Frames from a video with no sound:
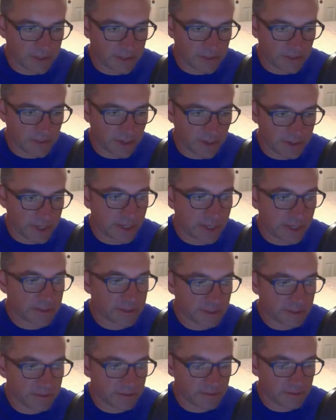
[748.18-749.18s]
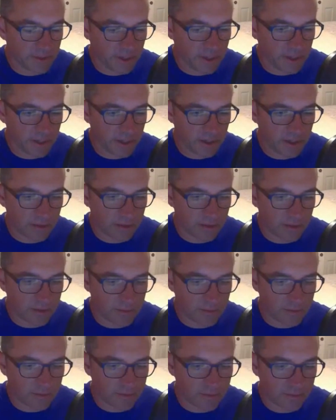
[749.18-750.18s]
tested
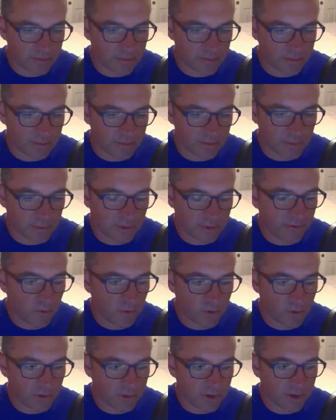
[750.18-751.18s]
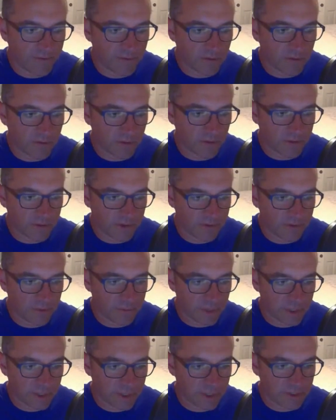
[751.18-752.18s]
before it'll ever even be
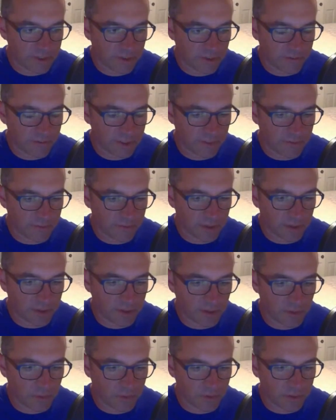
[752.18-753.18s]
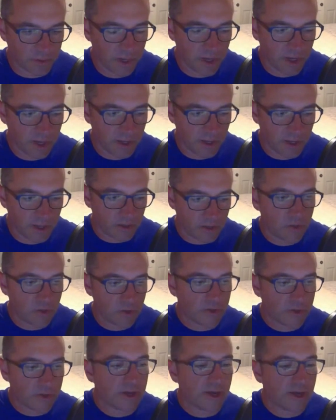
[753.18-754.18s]
considered something that would, like, you would
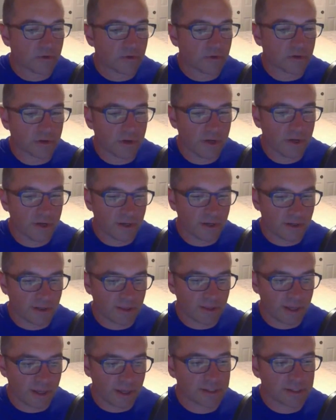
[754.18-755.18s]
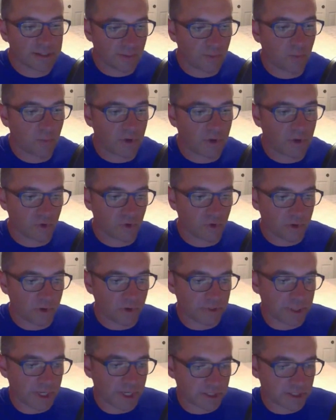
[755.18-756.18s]
never let someone remote
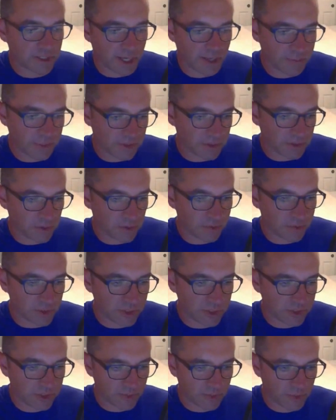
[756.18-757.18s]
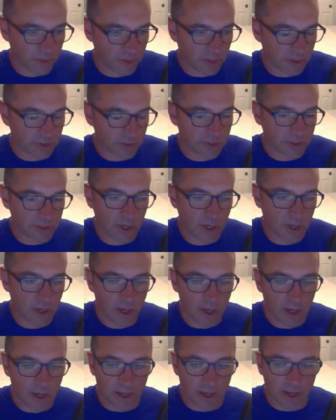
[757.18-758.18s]
desktop into a machine in production.
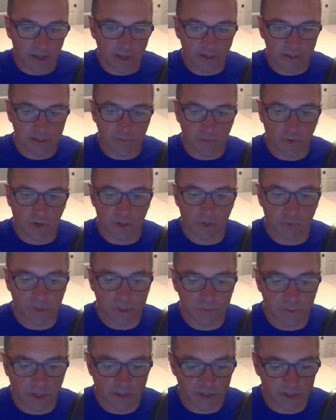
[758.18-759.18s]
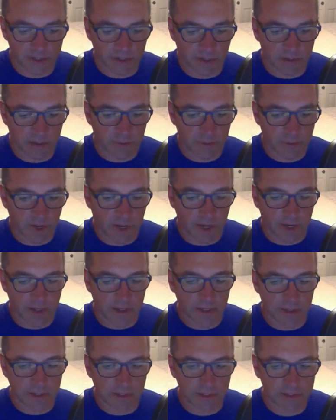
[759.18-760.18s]
And one of the responses I'll get back
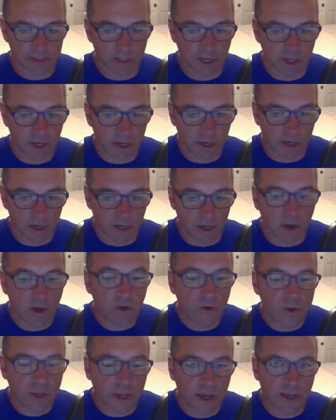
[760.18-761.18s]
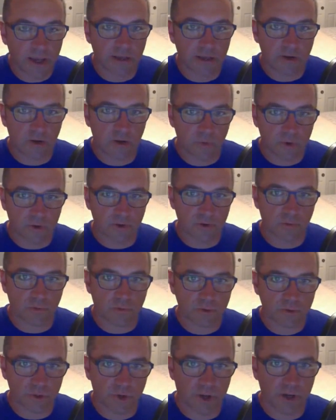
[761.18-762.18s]
is, oh yeah, we're
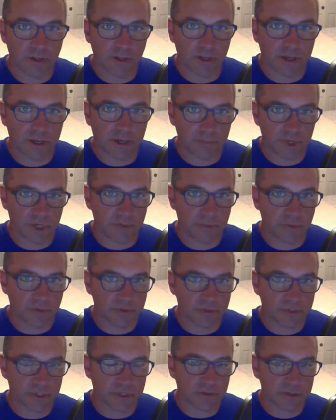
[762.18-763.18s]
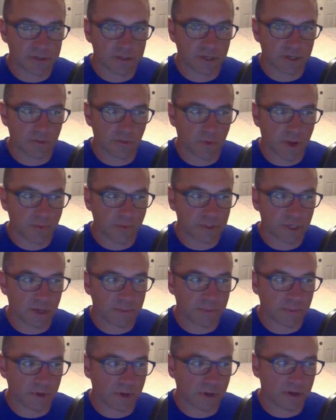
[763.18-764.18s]
trying to get people's skill set ramped up
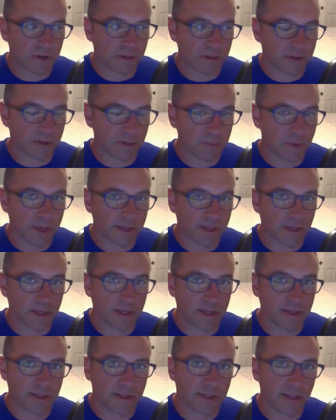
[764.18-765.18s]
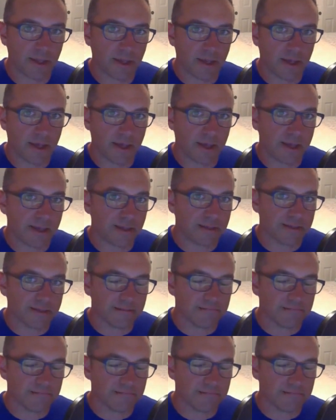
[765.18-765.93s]
on the command line, and